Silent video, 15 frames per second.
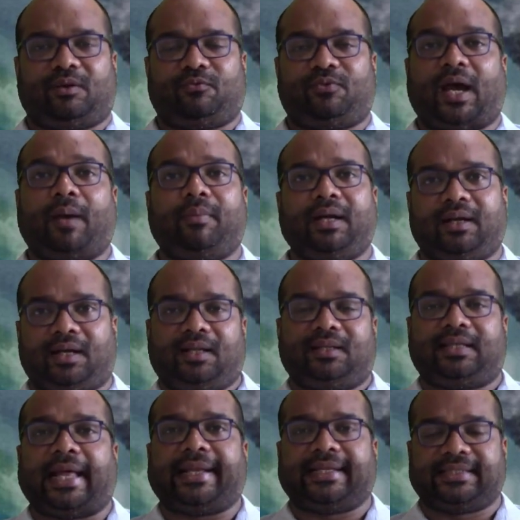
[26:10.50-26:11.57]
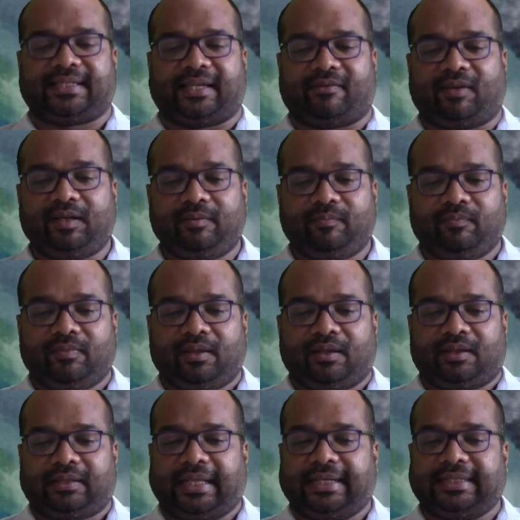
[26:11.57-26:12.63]
fable that is given,
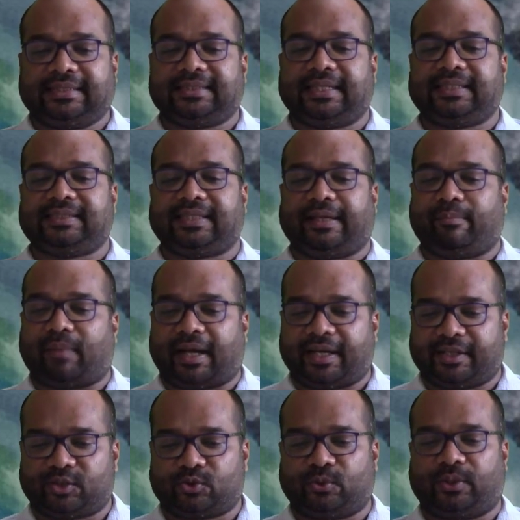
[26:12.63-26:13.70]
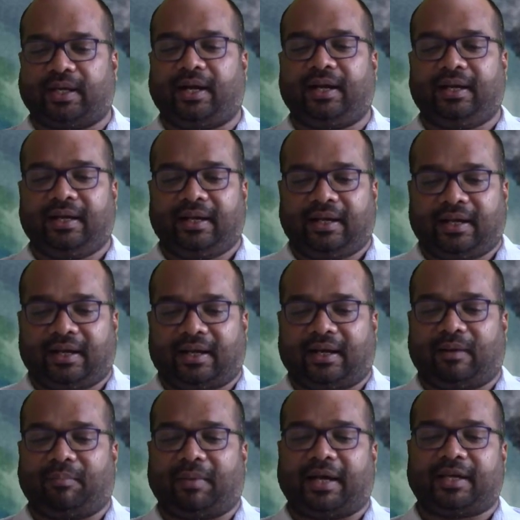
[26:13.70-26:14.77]
that is a Mayasura,
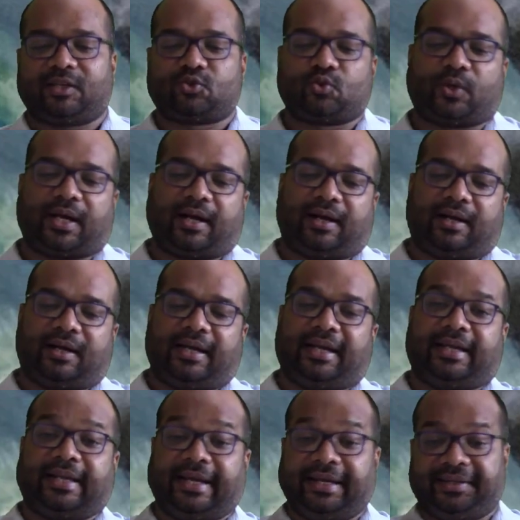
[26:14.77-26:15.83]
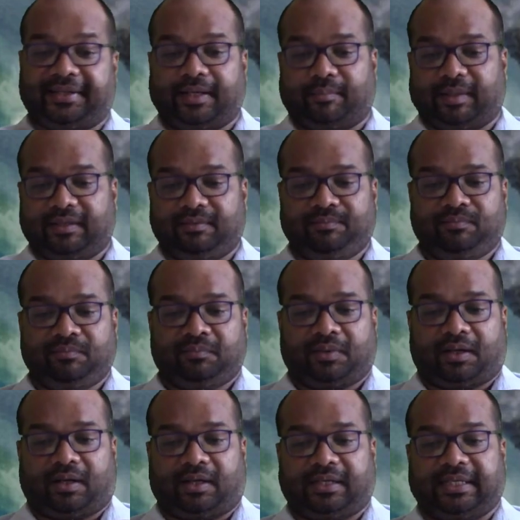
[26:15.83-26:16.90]
a great demon,
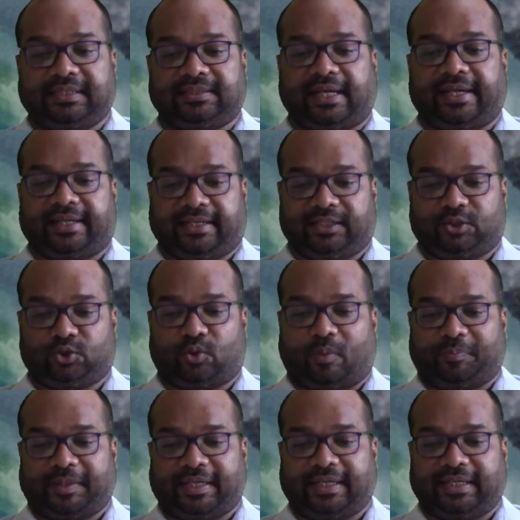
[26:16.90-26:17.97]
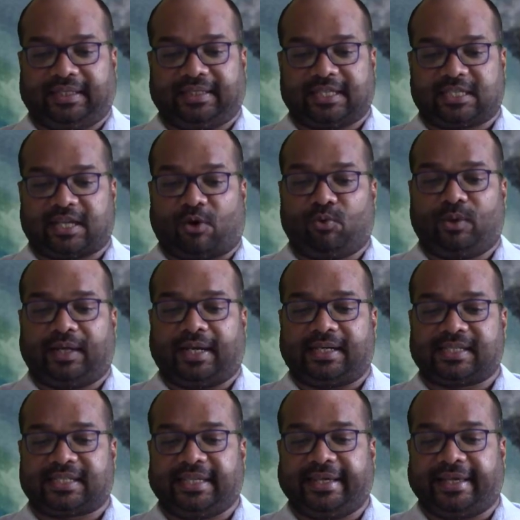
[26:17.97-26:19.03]
desiring to obtaining the sound
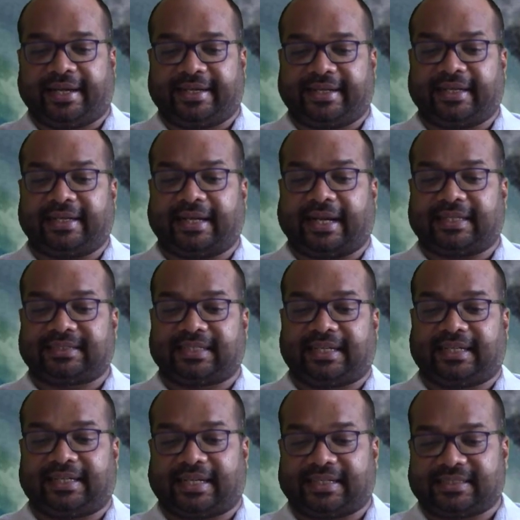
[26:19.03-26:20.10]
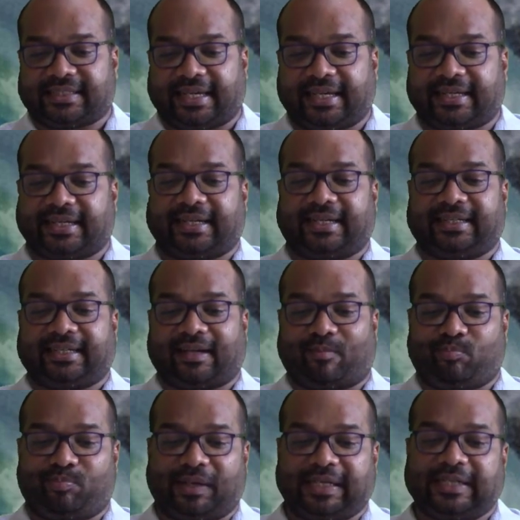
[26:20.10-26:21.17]
and secret and excellent and sacred and
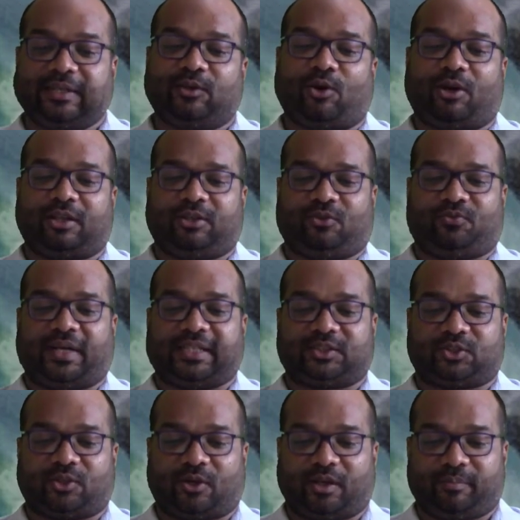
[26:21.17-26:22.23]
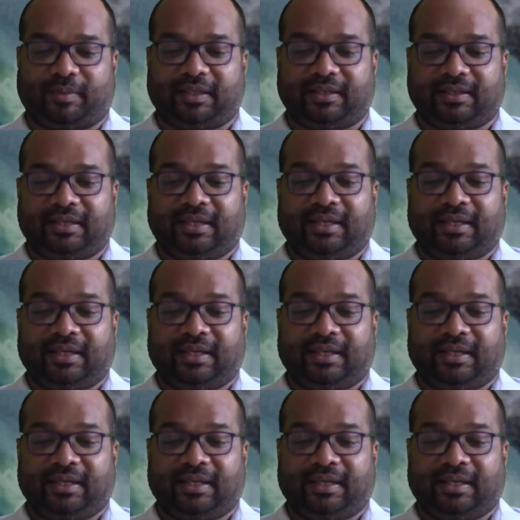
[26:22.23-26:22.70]
complete knowledge of astronomy,